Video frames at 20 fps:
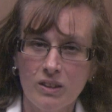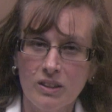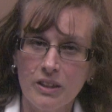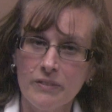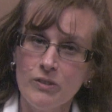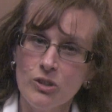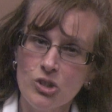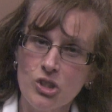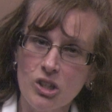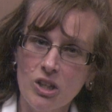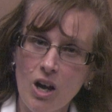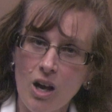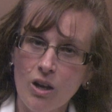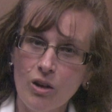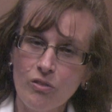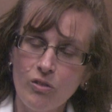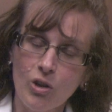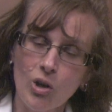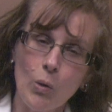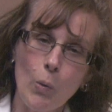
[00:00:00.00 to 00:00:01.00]
lived in
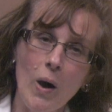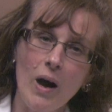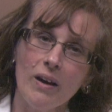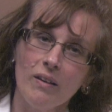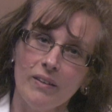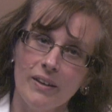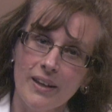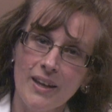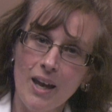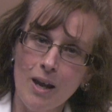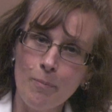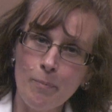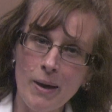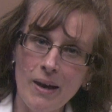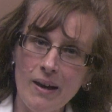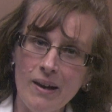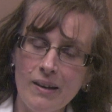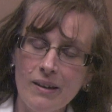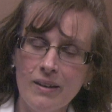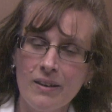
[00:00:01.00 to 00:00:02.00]
Chicago for a while and came
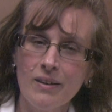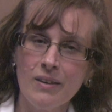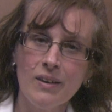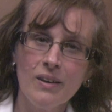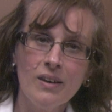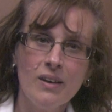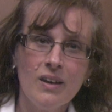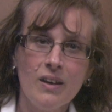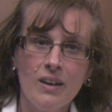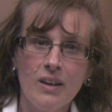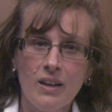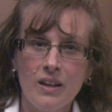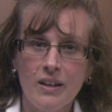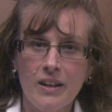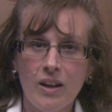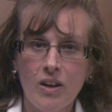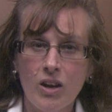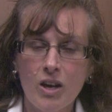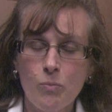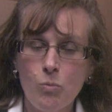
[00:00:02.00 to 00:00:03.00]
back, and
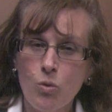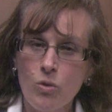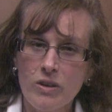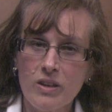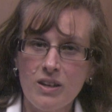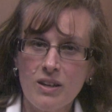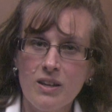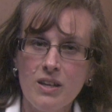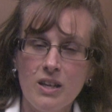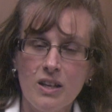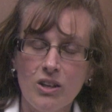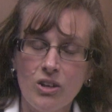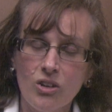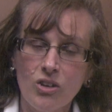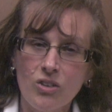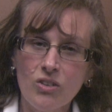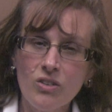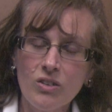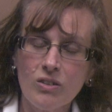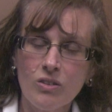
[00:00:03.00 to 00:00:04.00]
now I'm working
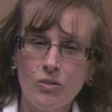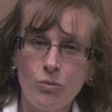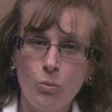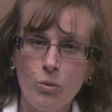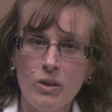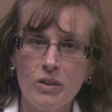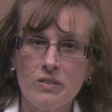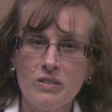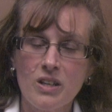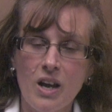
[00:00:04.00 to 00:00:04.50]
here with